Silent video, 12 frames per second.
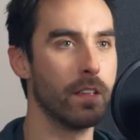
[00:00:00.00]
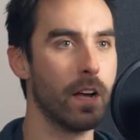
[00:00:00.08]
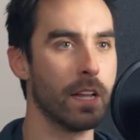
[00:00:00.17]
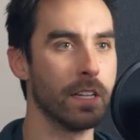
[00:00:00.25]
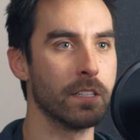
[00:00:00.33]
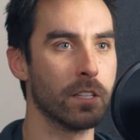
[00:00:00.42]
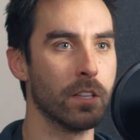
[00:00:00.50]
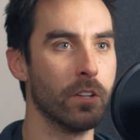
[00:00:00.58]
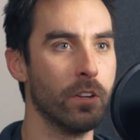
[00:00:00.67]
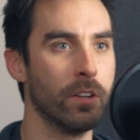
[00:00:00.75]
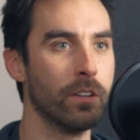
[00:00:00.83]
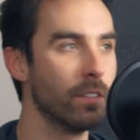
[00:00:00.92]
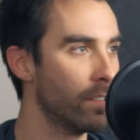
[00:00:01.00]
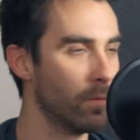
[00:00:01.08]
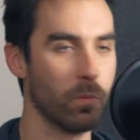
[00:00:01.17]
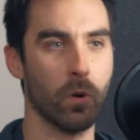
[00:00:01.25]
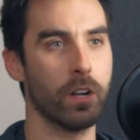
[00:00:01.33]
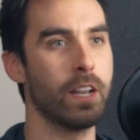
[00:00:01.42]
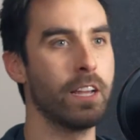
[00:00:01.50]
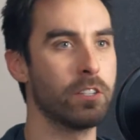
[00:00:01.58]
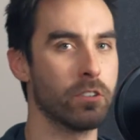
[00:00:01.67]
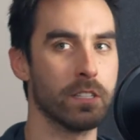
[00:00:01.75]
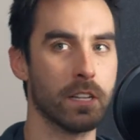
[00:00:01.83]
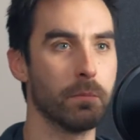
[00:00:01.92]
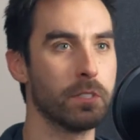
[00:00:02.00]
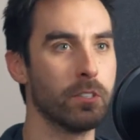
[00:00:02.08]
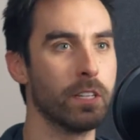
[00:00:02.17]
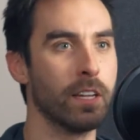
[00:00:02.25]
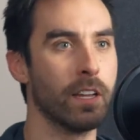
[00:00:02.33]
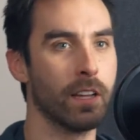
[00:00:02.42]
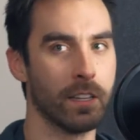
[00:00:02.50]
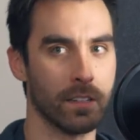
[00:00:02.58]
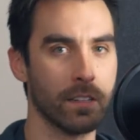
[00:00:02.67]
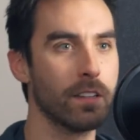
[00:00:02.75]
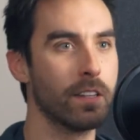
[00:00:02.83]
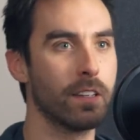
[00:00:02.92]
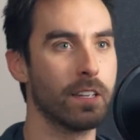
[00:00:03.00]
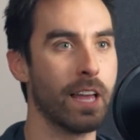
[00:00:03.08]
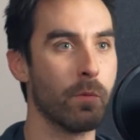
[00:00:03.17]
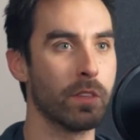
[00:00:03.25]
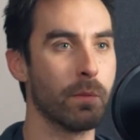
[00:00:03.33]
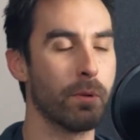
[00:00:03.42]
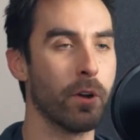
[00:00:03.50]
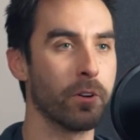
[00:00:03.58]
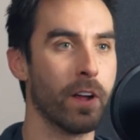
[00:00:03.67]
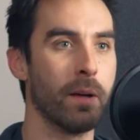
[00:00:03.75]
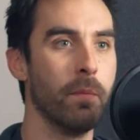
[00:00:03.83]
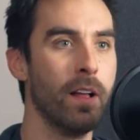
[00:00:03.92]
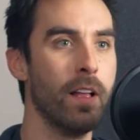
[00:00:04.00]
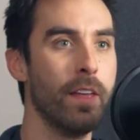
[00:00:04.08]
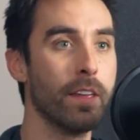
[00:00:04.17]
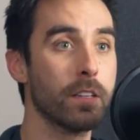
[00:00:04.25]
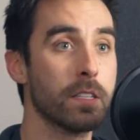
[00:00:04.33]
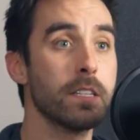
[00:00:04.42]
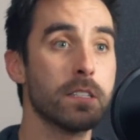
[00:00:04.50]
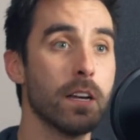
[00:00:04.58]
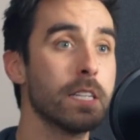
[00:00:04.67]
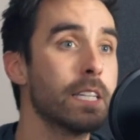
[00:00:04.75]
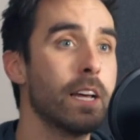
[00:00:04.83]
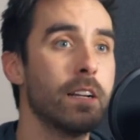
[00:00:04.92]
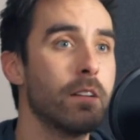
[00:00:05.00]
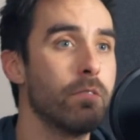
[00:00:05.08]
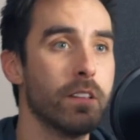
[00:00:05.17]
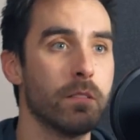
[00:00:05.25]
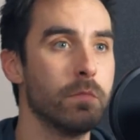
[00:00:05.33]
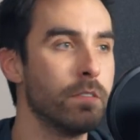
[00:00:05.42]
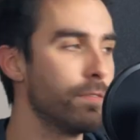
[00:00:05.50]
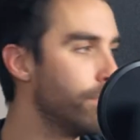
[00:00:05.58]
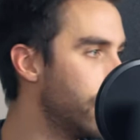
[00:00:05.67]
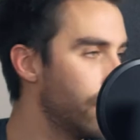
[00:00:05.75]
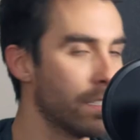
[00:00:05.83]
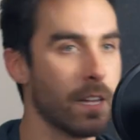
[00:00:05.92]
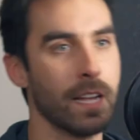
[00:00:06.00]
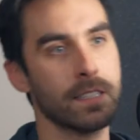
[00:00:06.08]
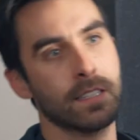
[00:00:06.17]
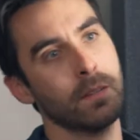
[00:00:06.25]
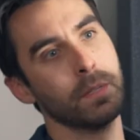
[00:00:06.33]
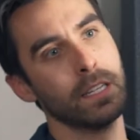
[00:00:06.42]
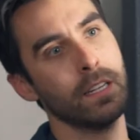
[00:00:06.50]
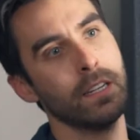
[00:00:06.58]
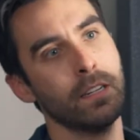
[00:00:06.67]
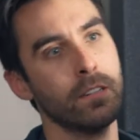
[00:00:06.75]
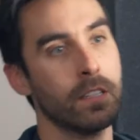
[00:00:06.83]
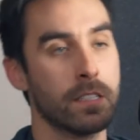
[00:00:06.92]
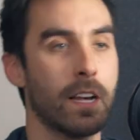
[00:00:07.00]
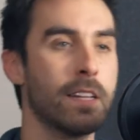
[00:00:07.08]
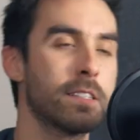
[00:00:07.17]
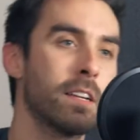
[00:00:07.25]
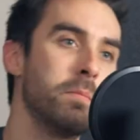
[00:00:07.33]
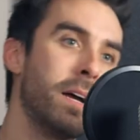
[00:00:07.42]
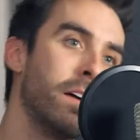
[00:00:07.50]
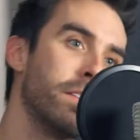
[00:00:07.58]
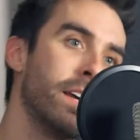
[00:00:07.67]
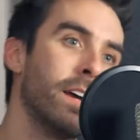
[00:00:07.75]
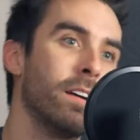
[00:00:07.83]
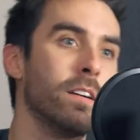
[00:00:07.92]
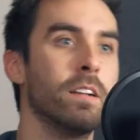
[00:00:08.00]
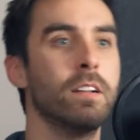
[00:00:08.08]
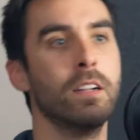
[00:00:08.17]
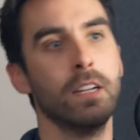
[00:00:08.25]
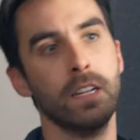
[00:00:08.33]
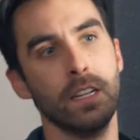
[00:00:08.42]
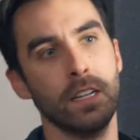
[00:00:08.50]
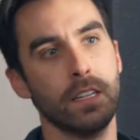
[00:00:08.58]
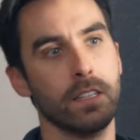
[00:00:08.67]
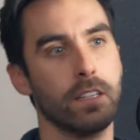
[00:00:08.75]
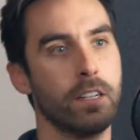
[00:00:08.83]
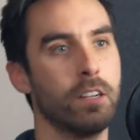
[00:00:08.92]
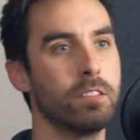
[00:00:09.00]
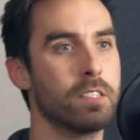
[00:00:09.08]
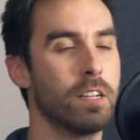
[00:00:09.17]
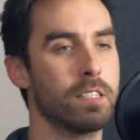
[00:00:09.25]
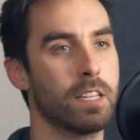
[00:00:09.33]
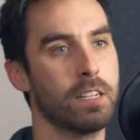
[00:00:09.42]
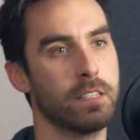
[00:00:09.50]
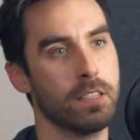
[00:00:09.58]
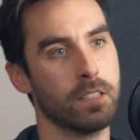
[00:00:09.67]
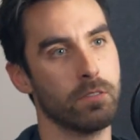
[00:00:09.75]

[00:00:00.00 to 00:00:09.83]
I need to learn what nature is up to here and get with the program. Because they start to get in a rhythm of the tides come in here and the tides come out there and, start to get into this